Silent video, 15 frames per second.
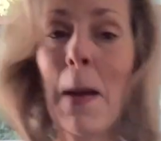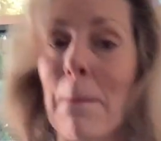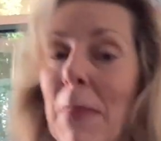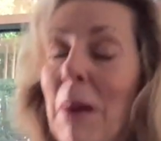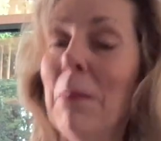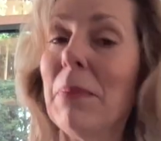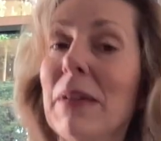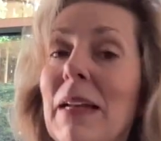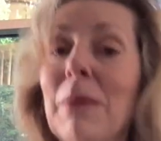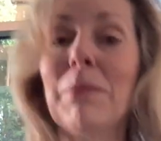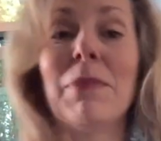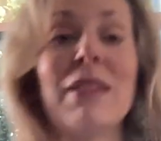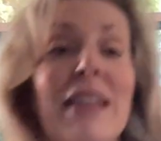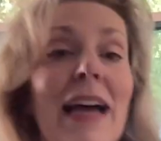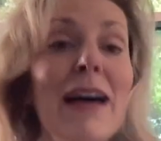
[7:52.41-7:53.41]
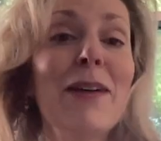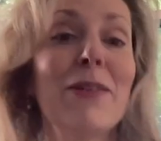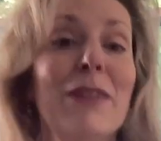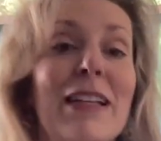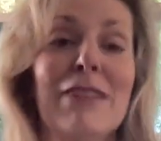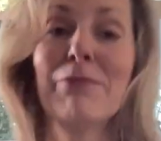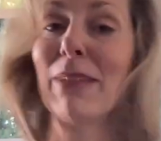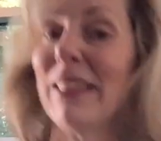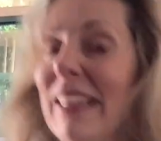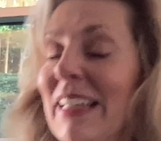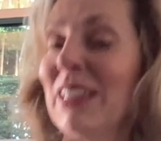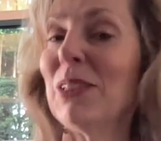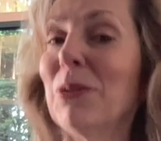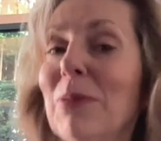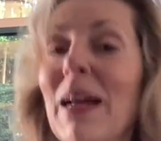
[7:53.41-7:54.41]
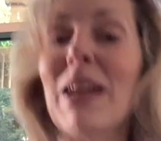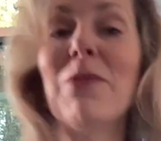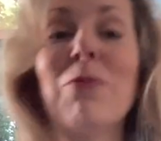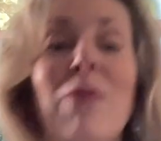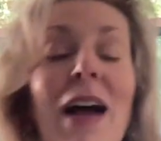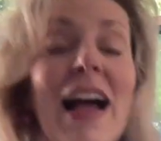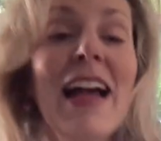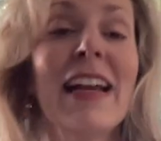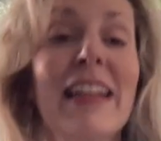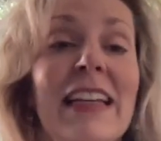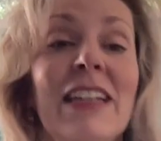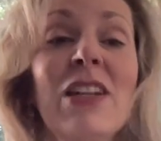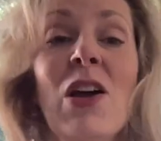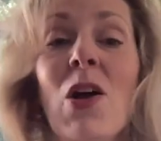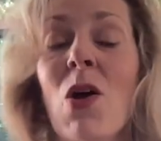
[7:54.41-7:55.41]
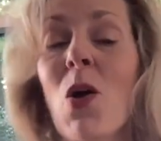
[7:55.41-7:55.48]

bumping up and down in my little red wagon.